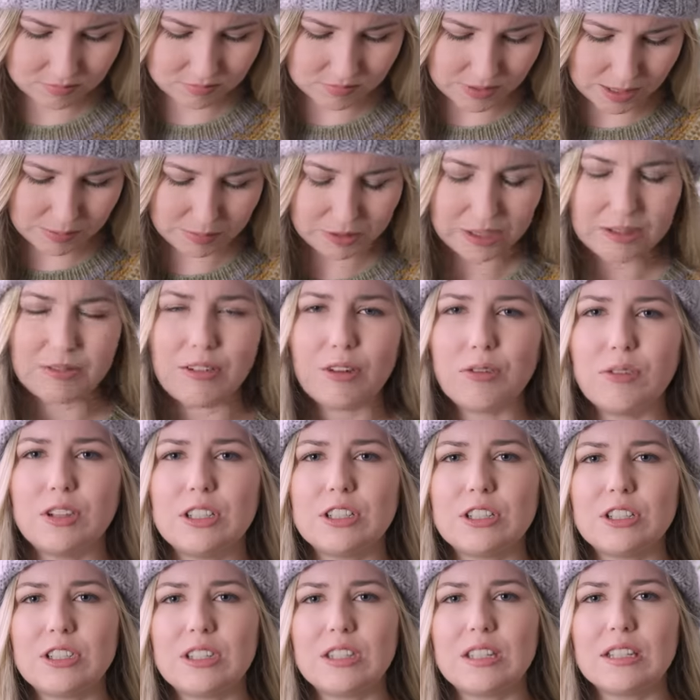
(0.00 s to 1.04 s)
I believe I
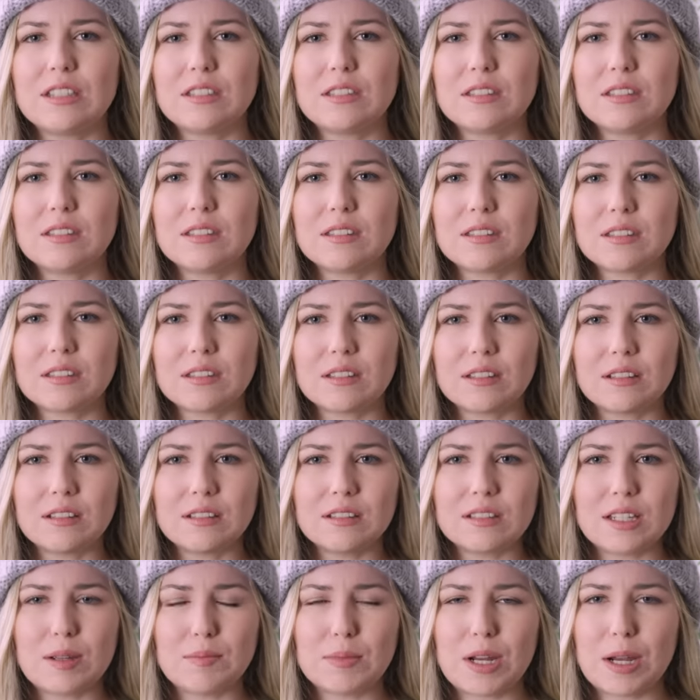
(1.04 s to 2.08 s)
finished this
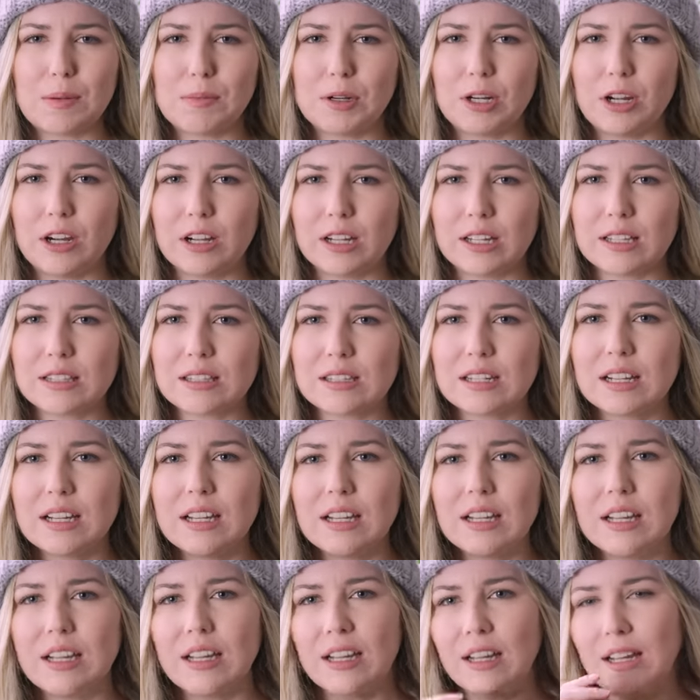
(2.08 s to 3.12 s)
sometime in August.
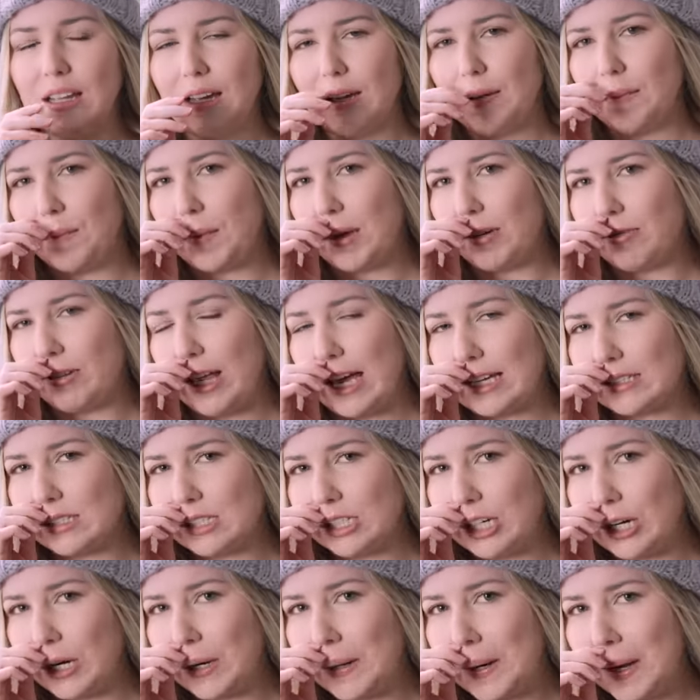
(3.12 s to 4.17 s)
Um, of last
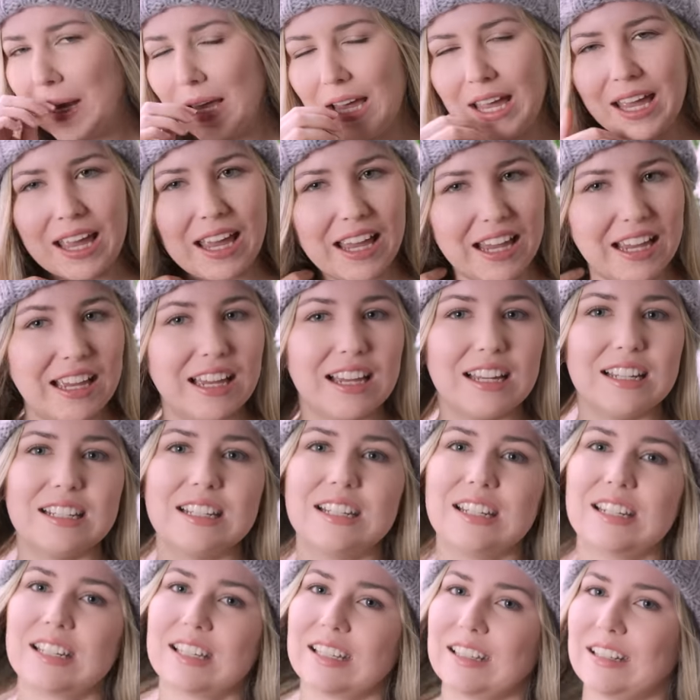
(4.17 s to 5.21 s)
year,
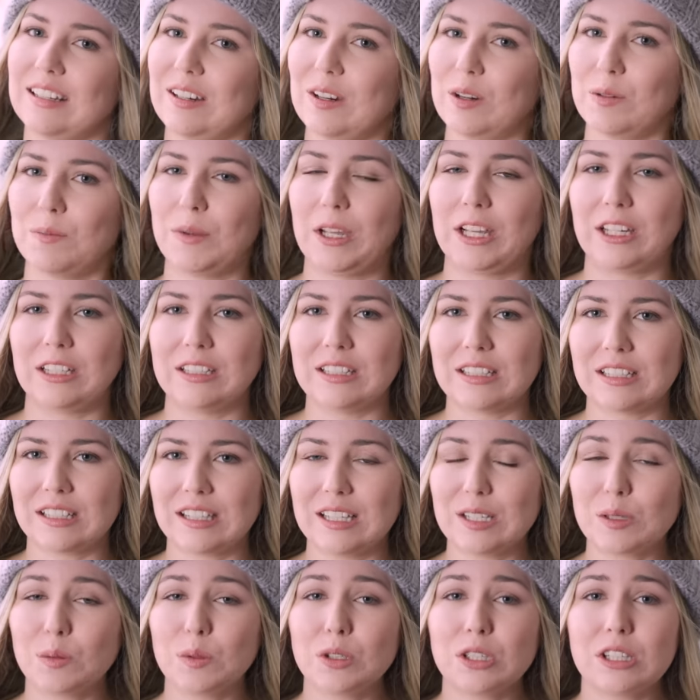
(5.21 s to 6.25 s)
and oh my goodness,
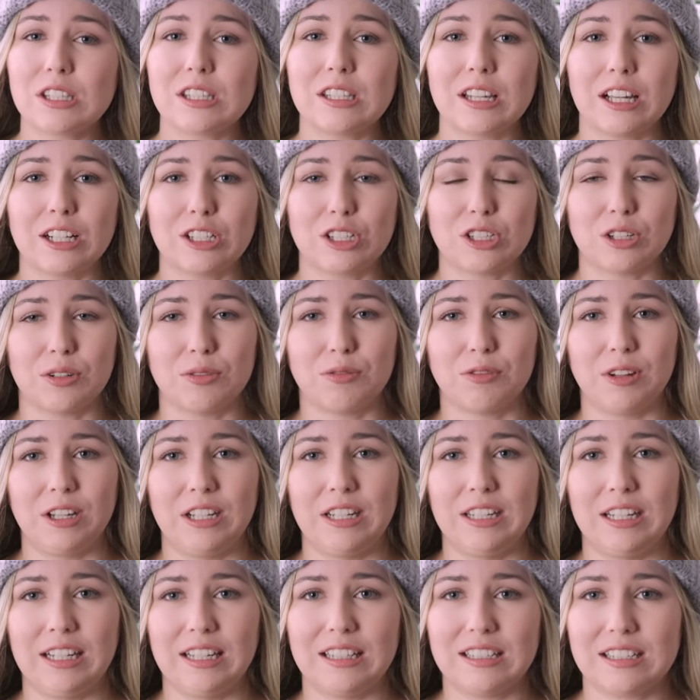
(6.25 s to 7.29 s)
this was such a fun
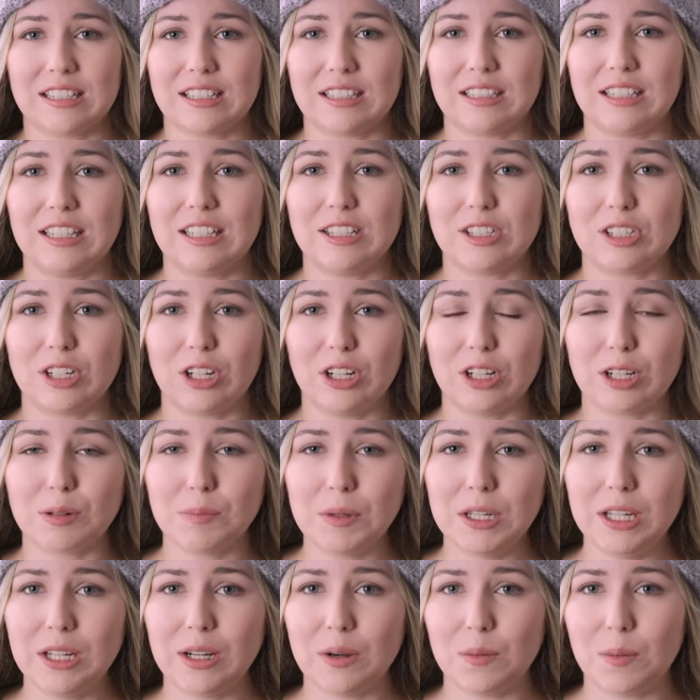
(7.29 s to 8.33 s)
knit. It took
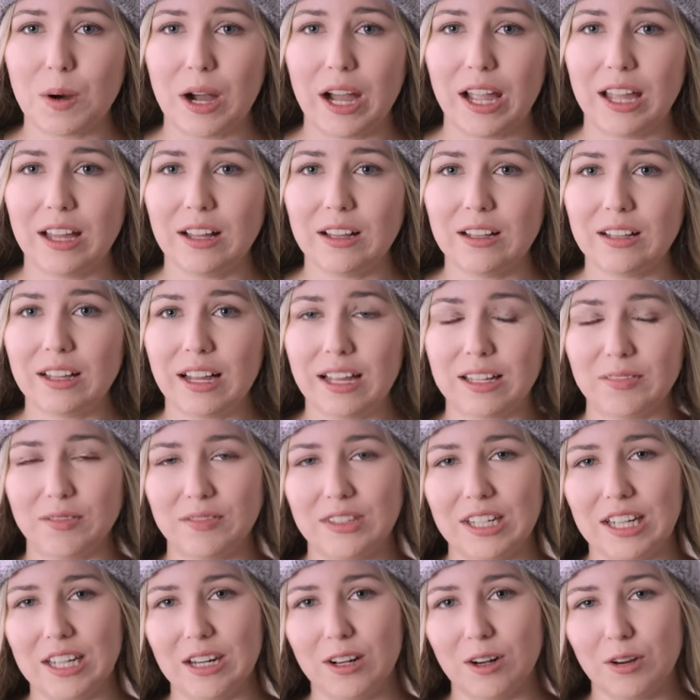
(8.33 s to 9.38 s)
me a while. I've
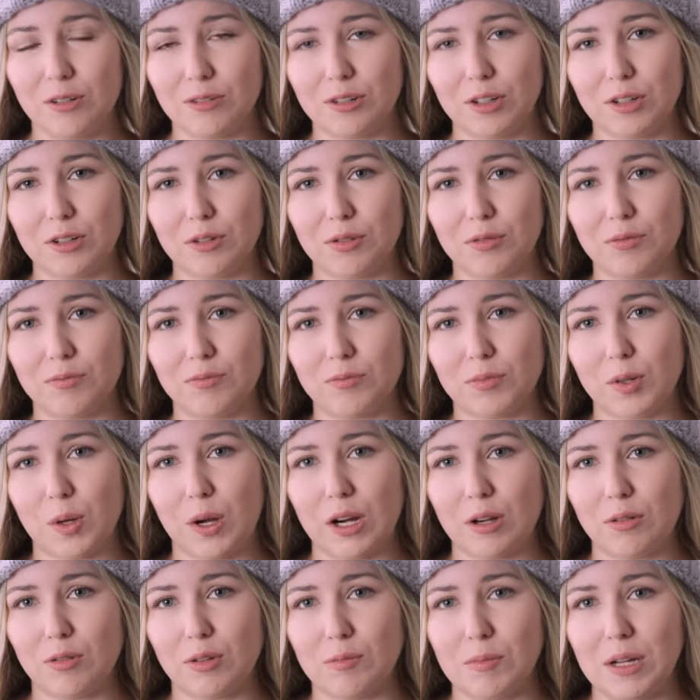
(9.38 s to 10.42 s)
knit it over a
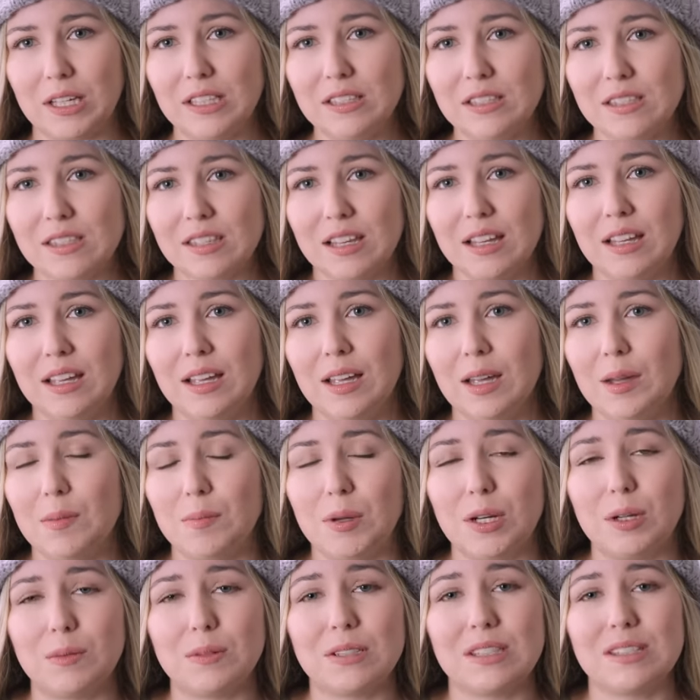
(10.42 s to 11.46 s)
quite a few months,
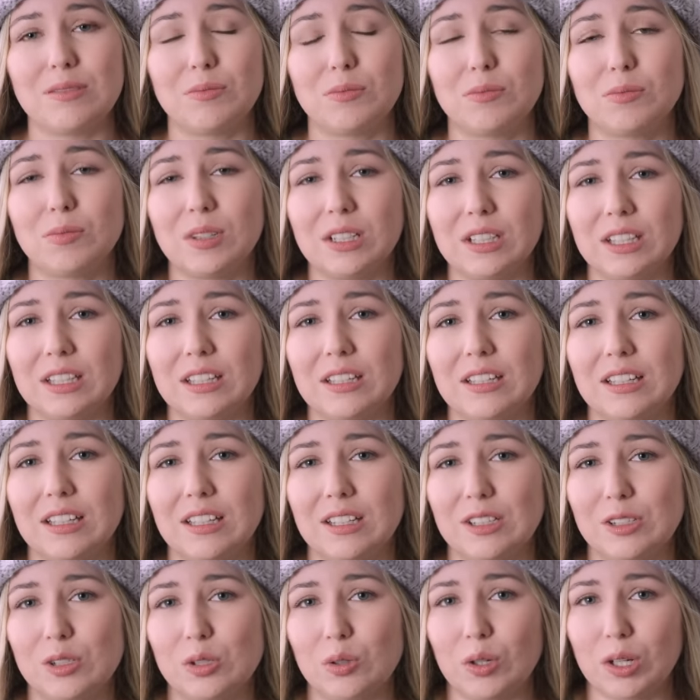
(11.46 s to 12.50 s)
but it was really an
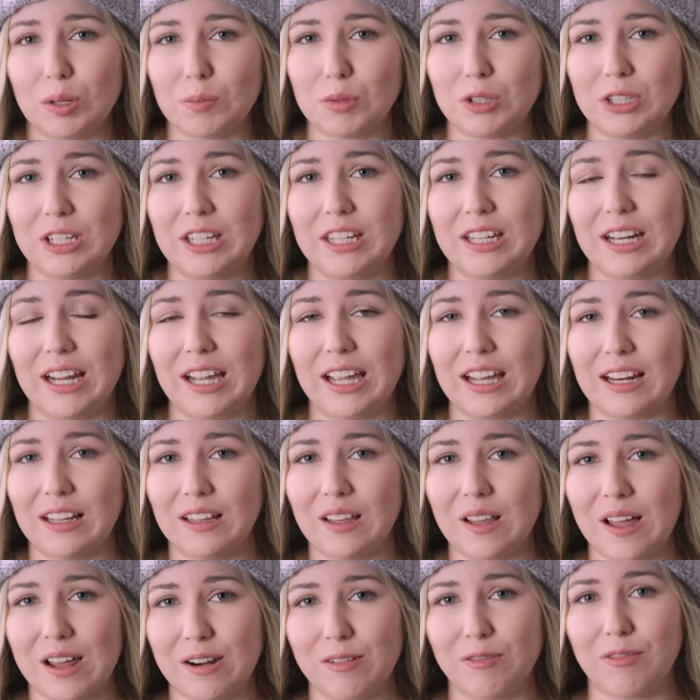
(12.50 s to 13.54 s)
enjoyable knit. I had a
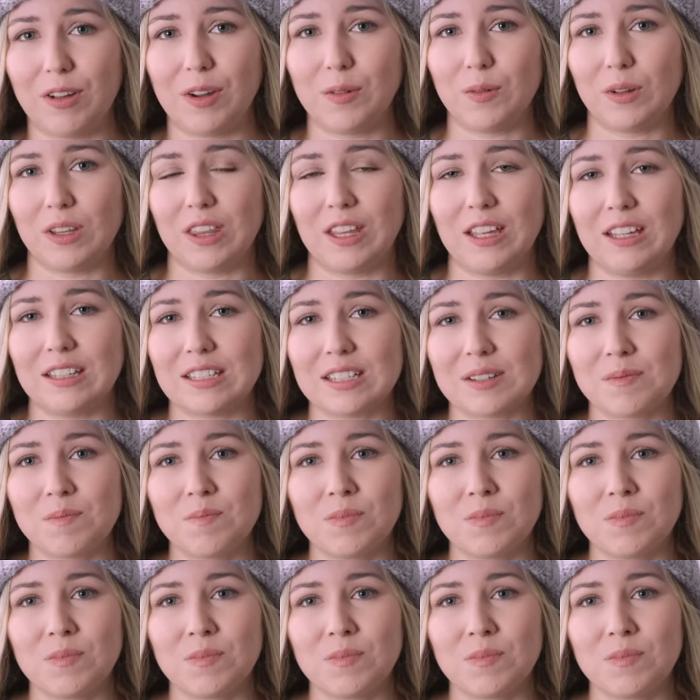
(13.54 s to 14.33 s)
lot of fun with it.